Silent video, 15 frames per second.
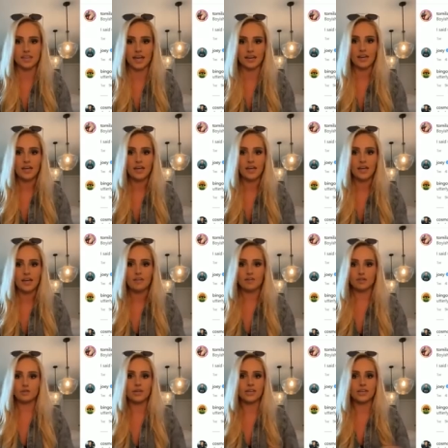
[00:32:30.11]
for treating each
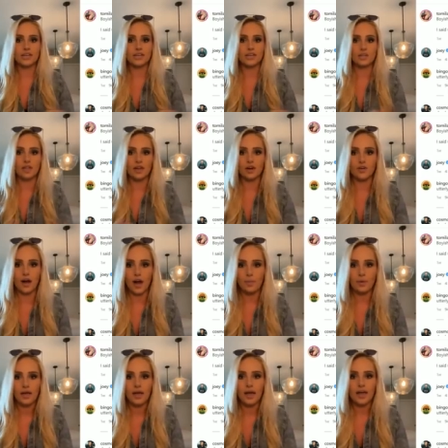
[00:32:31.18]
other like crap,
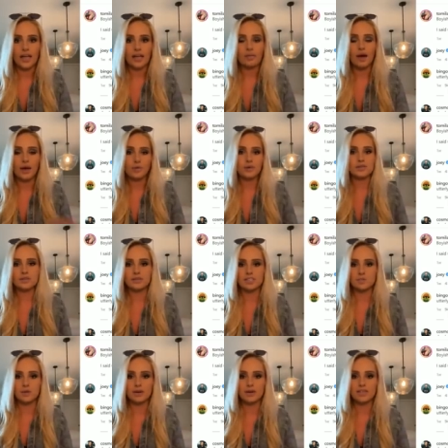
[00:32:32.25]
in my personal
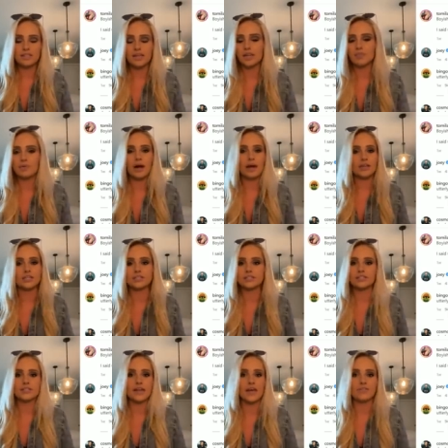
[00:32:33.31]
experience, it probably just
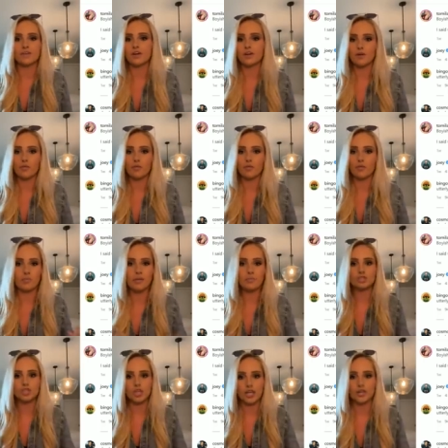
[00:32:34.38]
isn't ever going to work.
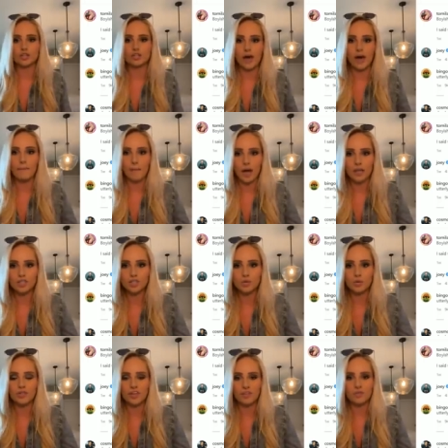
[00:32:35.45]
People don't change that
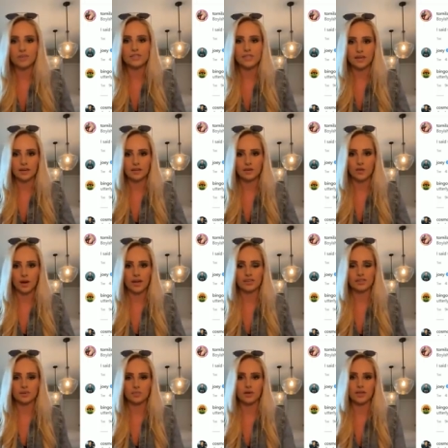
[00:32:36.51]
much when they've been set in their
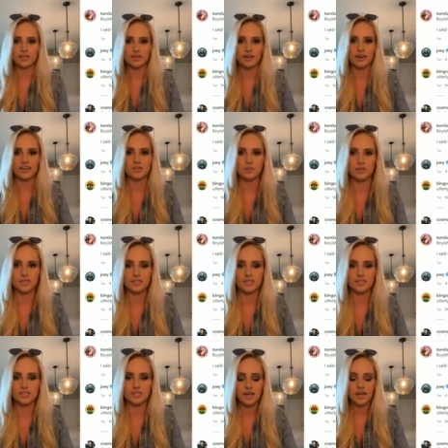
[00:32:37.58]
ways and the precedent has
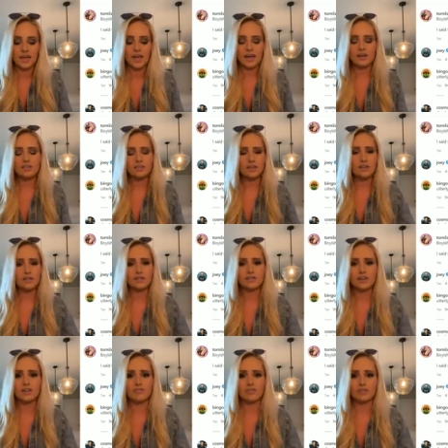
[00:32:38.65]
been set. And here's
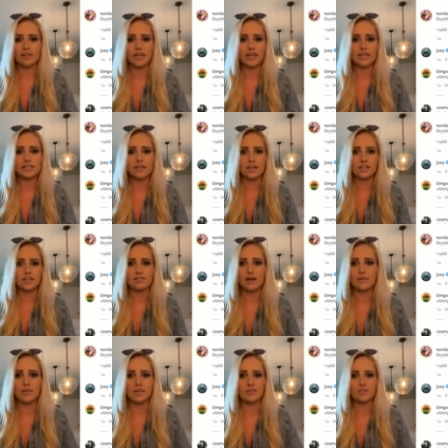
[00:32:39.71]
another thing for ladies out
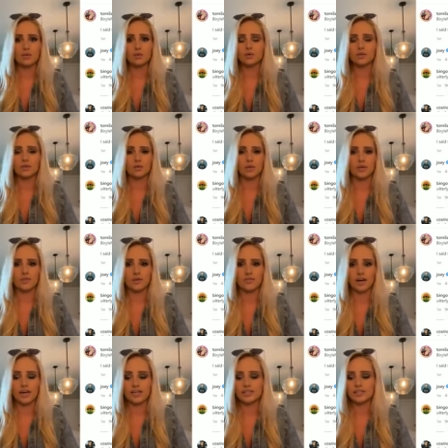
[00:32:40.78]
there, if I would give you a little bit of
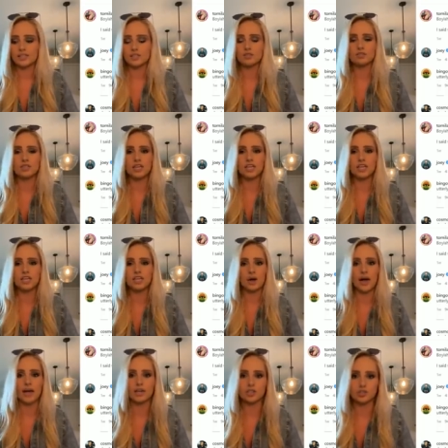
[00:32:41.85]
advice, is you teach
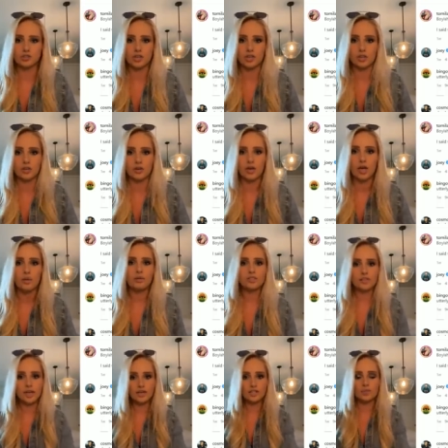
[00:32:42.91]
people how to treat you,
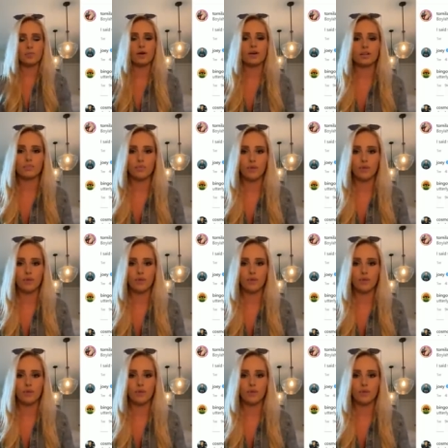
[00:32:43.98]
which is actually part